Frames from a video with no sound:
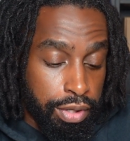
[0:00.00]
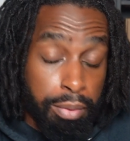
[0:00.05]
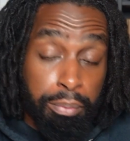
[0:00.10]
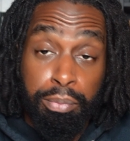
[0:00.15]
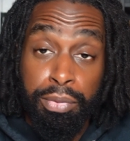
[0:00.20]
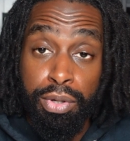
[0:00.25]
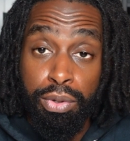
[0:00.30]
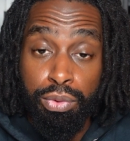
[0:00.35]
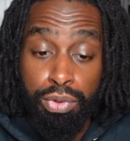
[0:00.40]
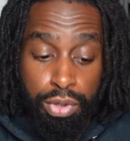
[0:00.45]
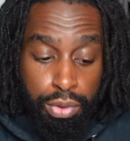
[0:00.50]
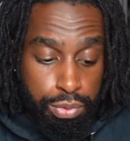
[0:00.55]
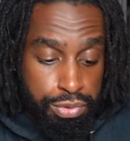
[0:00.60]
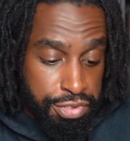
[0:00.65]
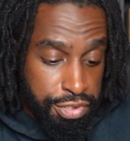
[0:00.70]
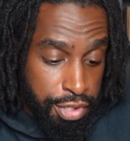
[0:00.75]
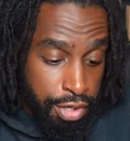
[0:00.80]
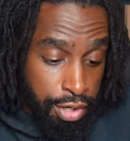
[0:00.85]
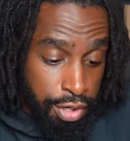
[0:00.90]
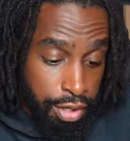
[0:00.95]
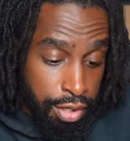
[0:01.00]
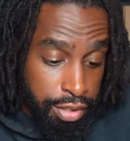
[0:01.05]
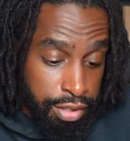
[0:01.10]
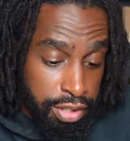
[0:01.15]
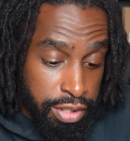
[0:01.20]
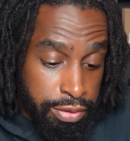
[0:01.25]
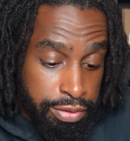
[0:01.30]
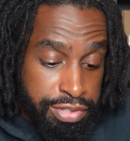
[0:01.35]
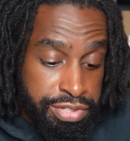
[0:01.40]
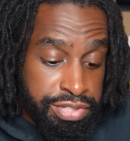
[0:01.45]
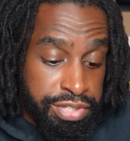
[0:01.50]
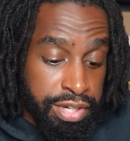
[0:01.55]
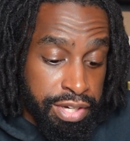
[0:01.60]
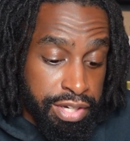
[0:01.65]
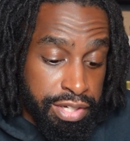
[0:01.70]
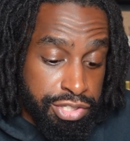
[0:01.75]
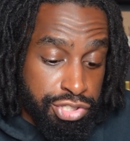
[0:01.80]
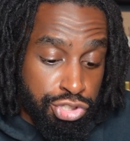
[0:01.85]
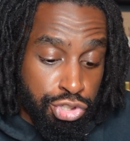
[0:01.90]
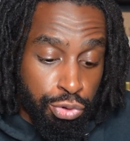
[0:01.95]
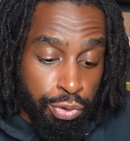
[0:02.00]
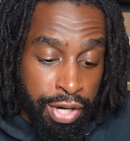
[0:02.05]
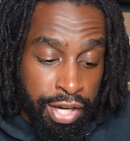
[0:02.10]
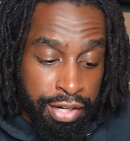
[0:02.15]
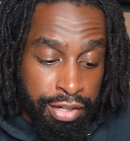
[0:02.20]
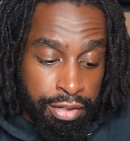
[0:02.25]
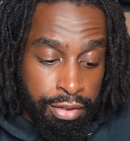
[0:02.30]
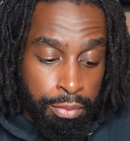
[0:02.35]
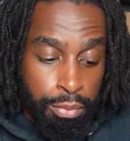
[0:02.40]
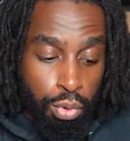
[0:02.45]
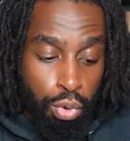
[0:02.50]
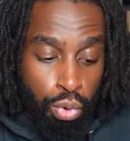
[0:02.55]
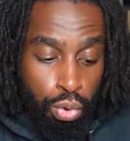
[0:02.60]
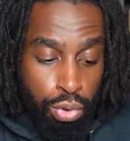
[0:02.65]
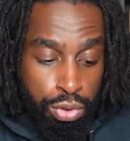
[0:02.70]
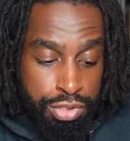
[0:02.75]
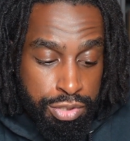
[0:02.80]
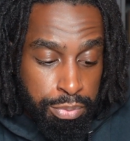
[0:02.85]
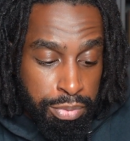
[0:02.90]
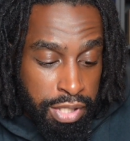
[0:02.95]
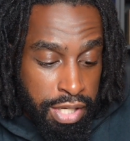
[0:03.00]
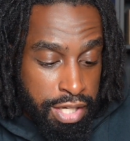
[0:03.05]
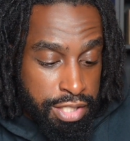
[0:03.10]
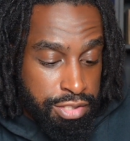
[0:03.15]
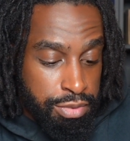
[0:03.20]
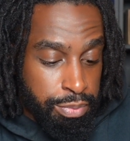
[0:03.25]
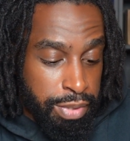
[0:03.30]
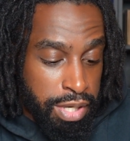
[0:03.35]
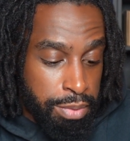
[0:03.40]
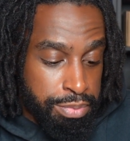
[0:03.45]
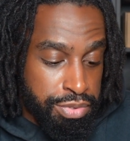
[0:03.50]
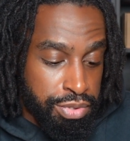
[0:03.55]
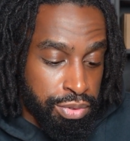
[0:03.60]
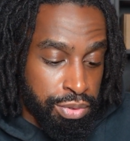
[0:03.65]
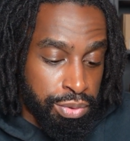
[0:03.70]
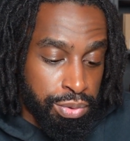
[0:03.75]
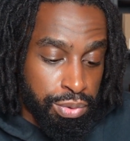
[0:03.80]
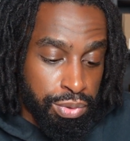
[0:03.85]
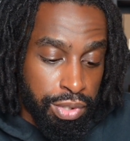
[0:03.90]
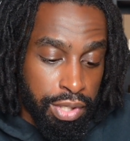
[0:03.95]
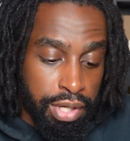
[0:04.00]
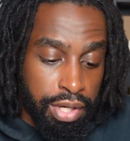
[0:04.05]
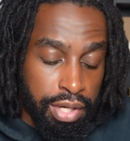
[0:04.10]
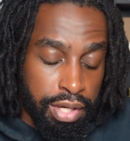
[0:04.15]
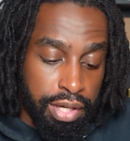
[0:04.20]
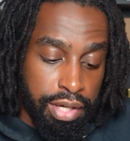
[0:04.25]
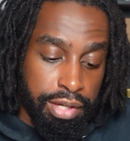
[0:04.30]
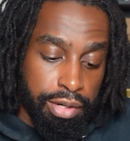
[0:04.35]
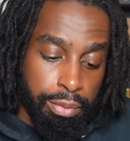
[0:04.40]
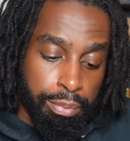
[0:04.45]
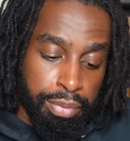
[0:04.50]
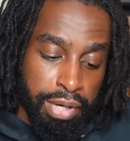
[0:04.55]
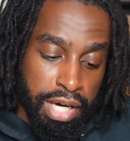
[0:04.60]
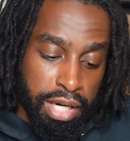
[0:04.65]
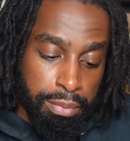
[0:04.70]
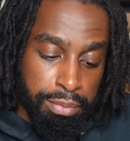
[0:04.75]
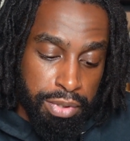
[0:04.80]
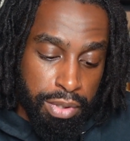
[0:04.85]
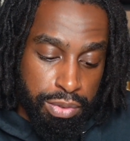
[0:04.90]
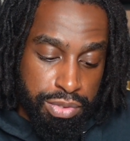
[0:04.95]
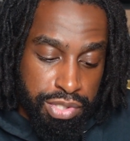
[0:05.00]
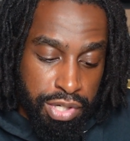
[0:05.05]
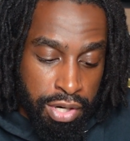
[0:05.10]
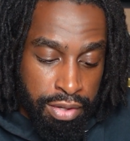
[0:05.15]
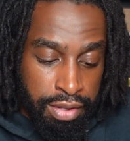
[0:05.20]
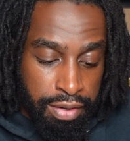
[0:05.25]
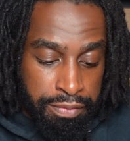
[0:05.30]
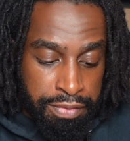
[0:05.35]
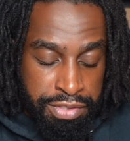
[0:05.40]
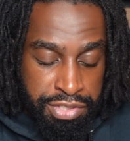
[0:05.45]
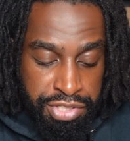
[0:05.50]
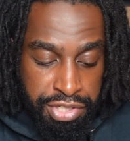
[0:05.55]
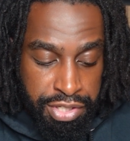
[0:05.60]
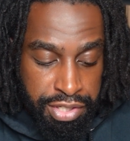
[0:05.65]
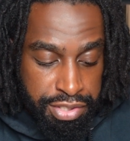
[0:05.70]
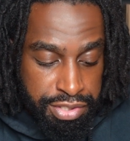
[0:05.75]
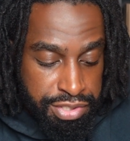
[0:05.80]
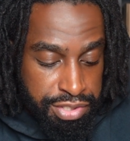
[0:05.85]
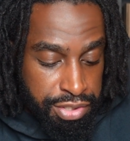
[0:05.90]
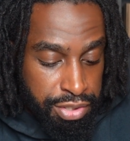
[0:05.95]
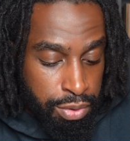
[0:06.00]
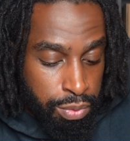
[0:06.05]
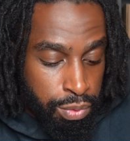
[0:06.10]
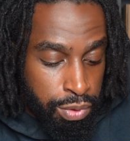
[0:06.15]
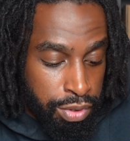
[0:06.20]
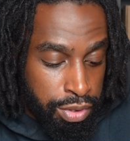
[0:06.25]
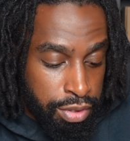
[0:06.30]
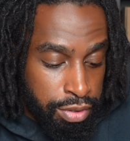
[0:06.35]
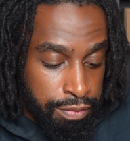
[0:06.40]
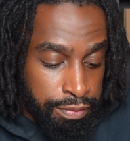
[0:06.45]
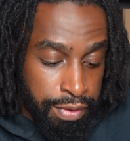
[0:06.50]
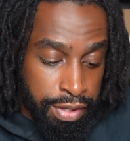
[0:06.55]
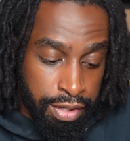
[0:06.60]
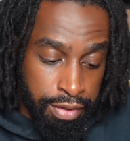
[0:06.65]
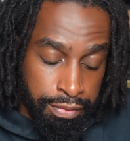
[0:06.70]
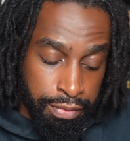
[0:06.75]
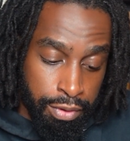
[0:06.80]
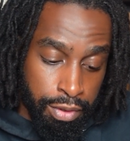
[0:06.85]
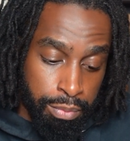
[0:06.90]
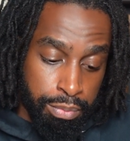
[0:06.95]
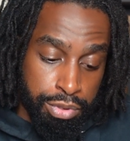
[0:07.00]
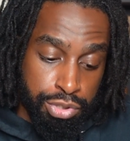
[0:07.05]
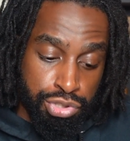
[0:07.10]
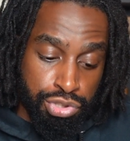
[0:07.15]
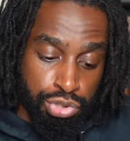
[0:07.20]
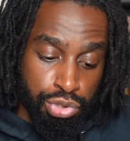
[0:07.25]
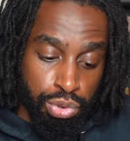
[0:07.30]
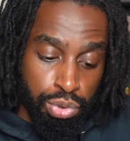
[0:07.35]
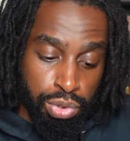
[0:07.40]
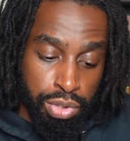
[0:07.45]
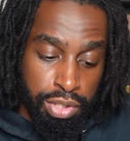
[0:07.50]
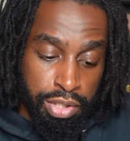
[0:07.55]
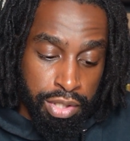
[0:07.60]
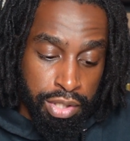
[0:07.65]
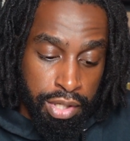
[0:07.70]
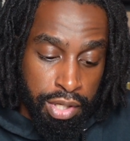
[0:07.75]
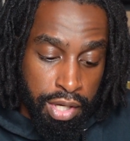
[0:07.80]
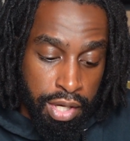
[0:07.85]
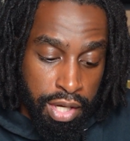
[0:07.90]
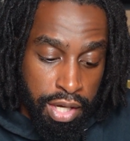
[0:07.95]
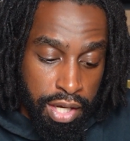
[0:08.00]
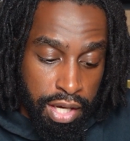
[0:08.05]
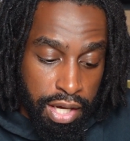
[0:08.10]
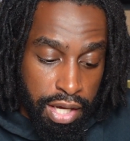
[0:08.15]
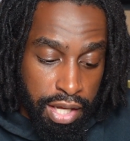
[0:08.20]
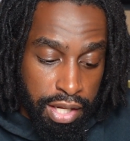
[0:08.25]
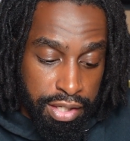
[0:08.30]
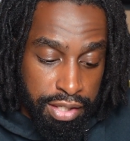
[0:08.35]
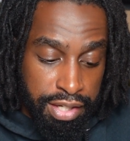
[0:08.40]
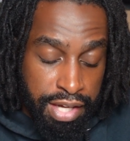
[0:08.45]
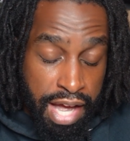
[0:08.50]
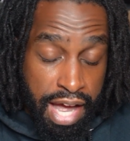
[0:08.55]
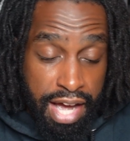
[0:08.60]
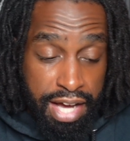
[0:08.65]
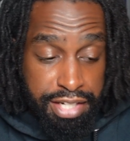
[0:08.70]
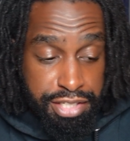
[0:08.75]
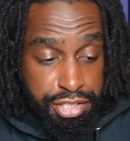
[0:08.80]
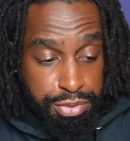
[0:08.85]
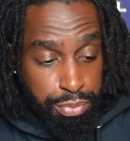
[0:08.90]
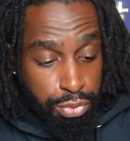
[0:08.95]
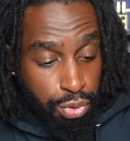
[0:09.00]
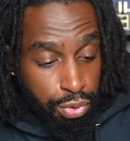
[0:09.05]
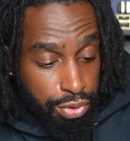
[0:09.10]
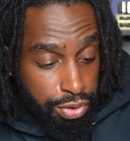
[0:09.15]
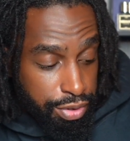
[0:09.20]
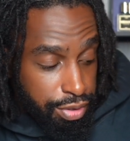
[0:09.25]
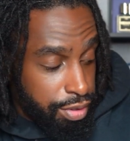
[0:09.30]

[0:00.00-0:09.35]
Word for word: Middle notes are clary sage, geranium, orange blossom absolute, and your bottom notes are that Virginia cedarwood, vetiver, patchouli, and cashmere.